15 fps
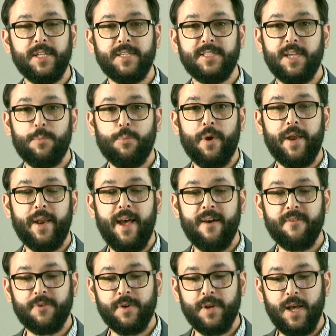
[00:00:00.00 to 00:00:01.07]
They separate
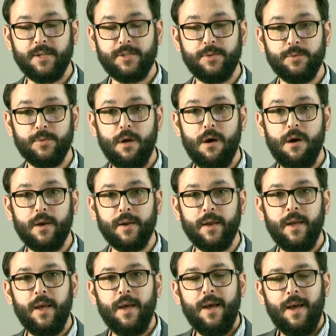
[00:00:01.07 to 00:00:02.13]
after not too long.